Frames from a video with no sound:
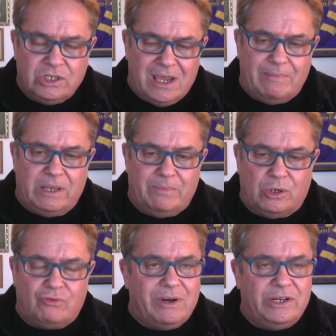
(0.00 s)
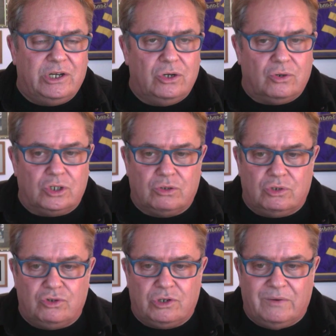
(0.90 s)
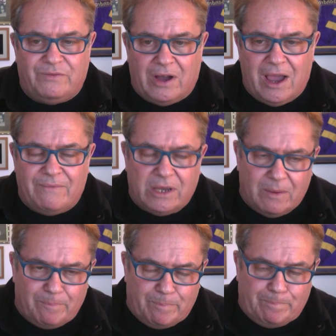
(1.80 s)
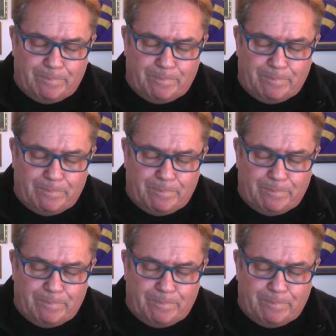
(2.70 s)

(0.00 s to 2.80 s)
Chairman of the Board running a 0 to 105 at